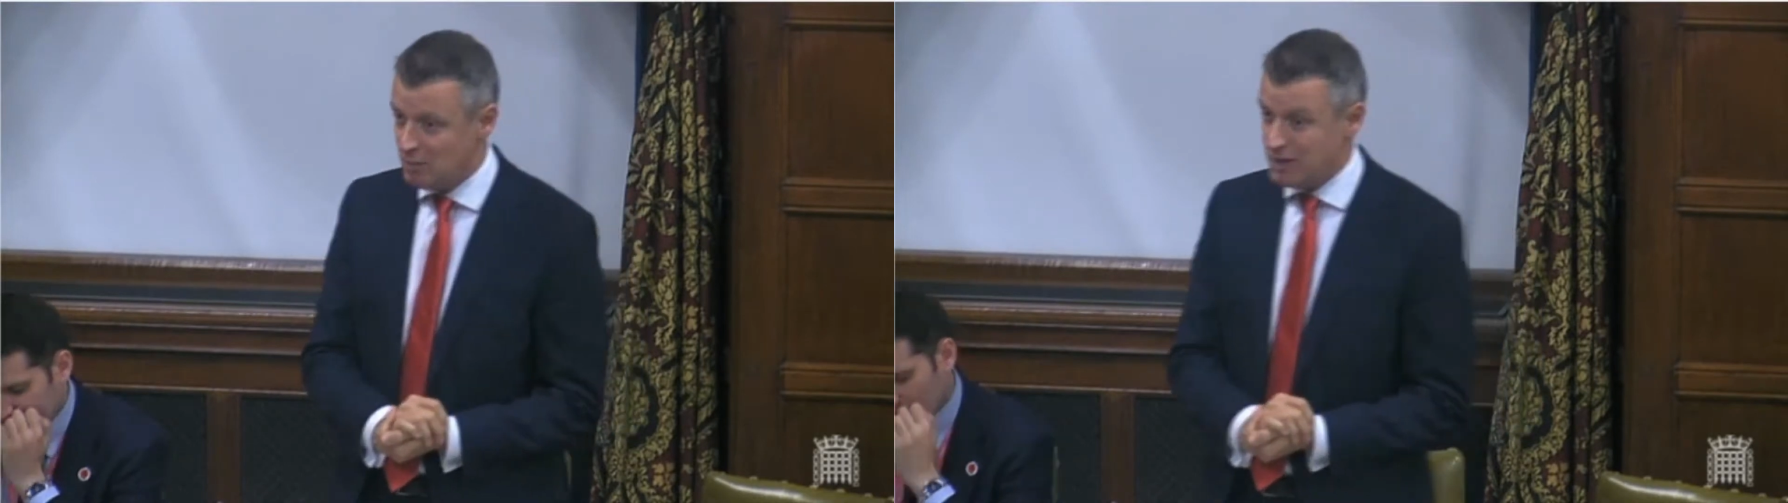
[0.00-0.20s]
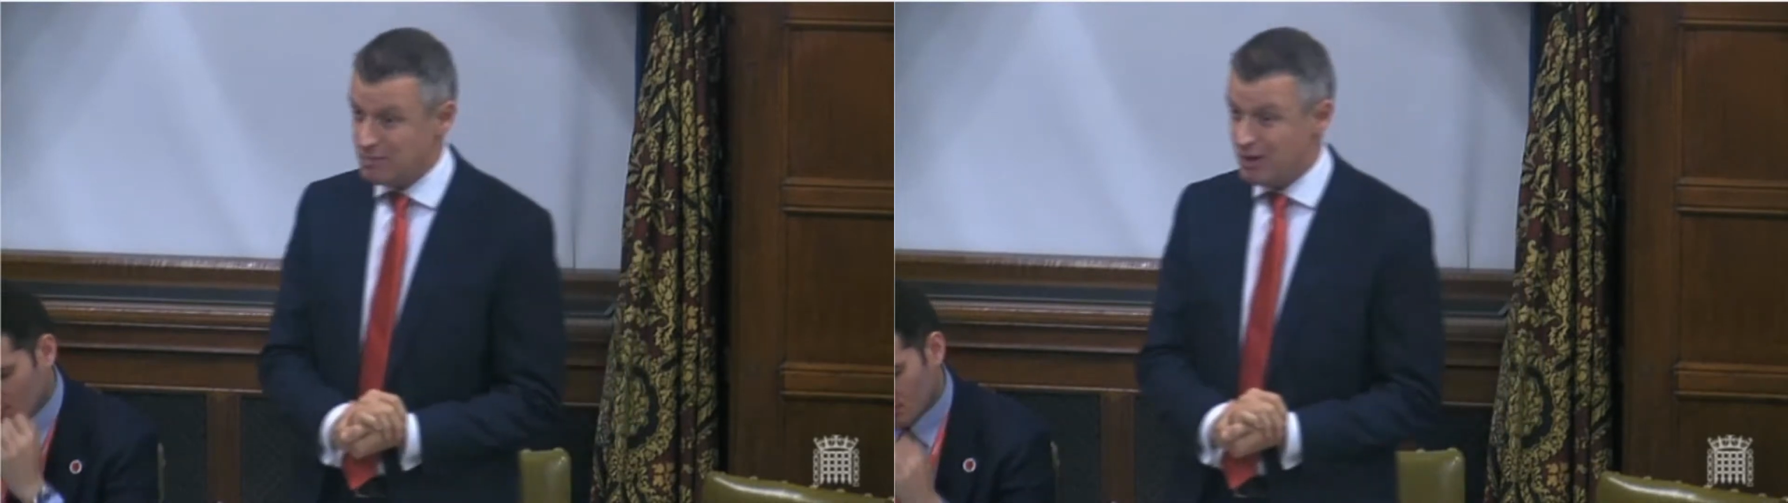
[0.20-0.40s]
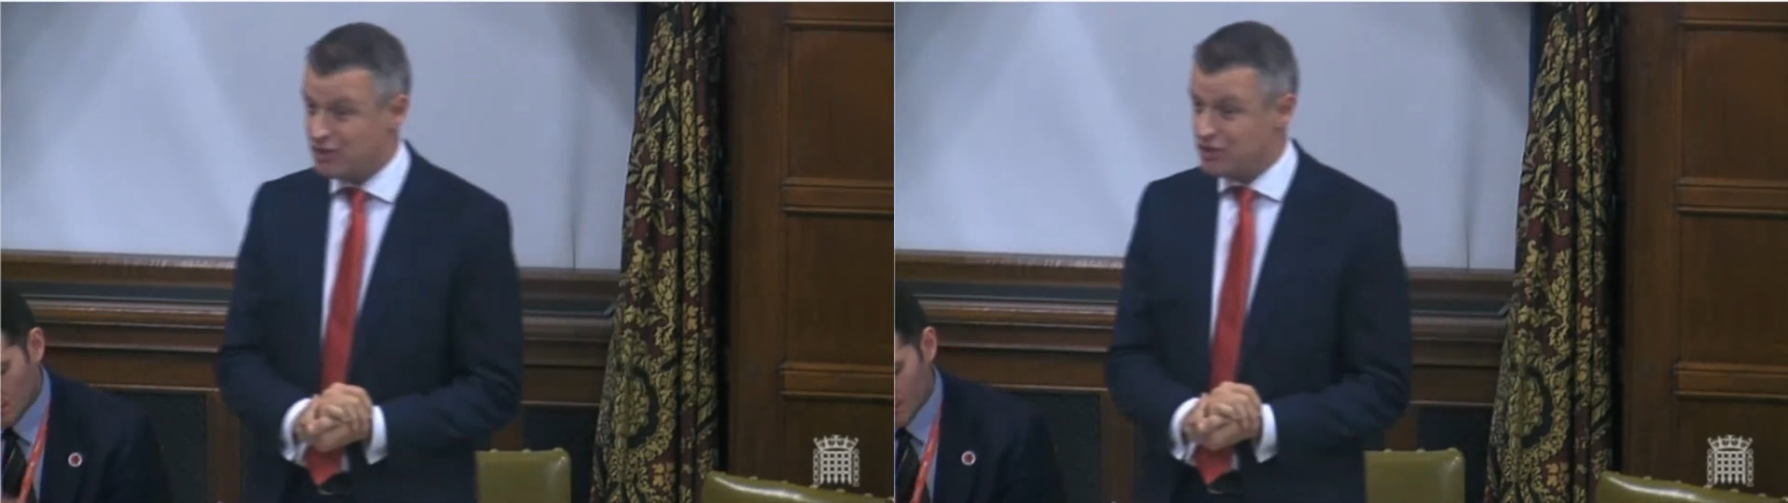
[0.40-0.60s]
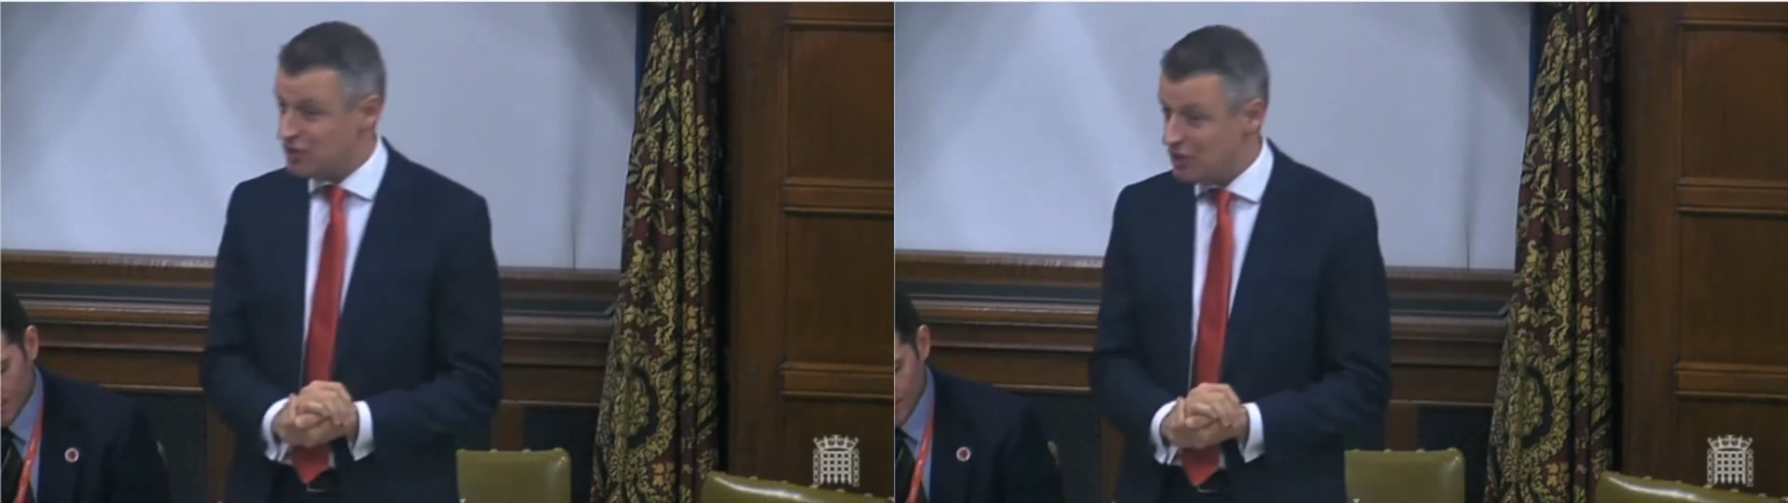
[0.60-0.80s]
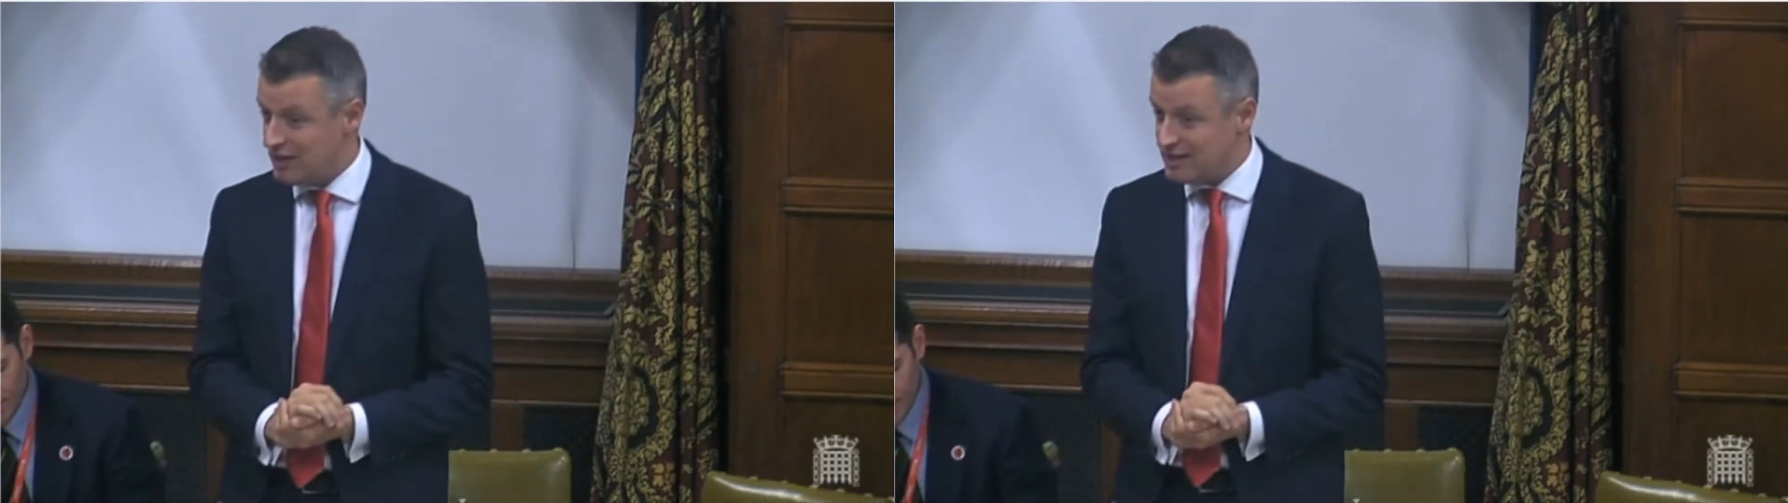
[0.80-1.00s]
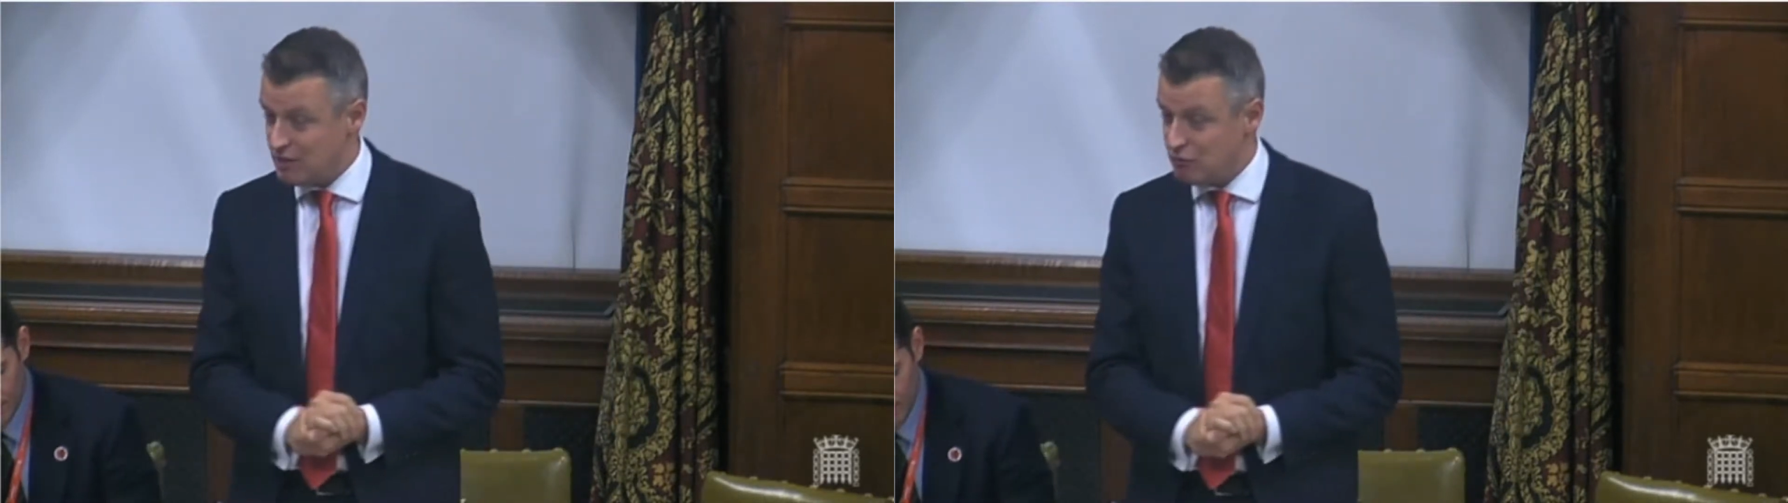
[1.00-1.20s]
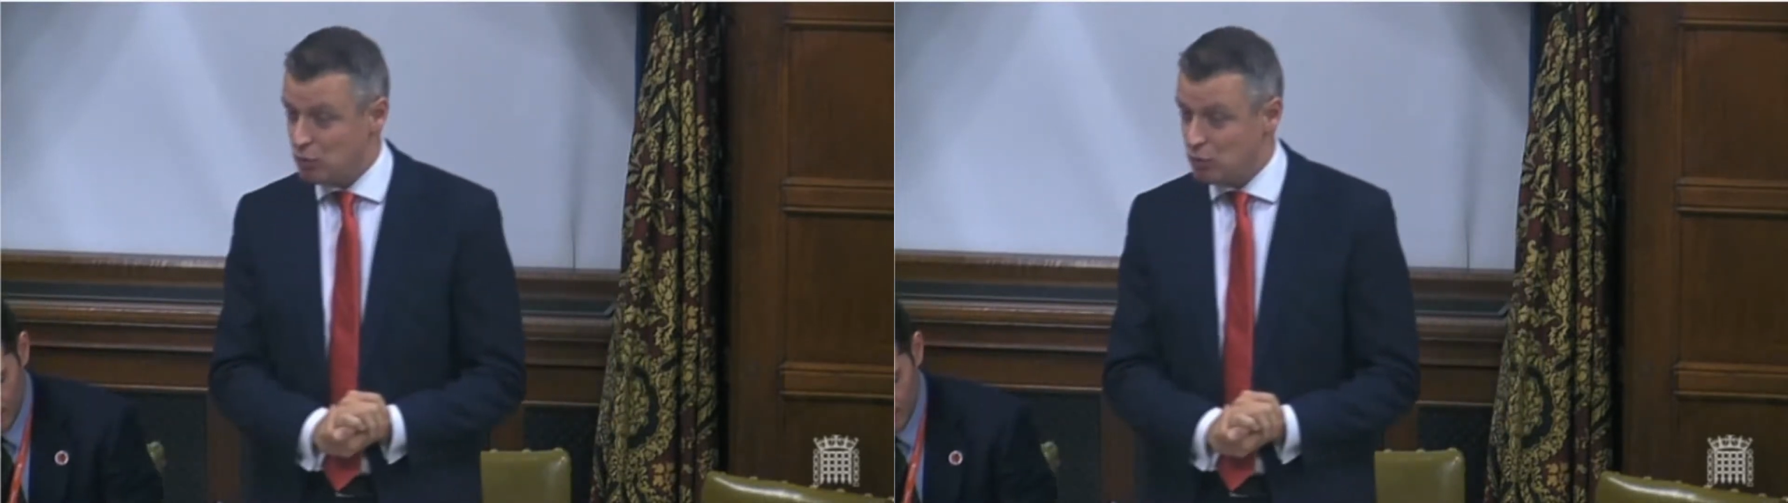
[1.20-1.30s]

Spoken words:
because my concern is that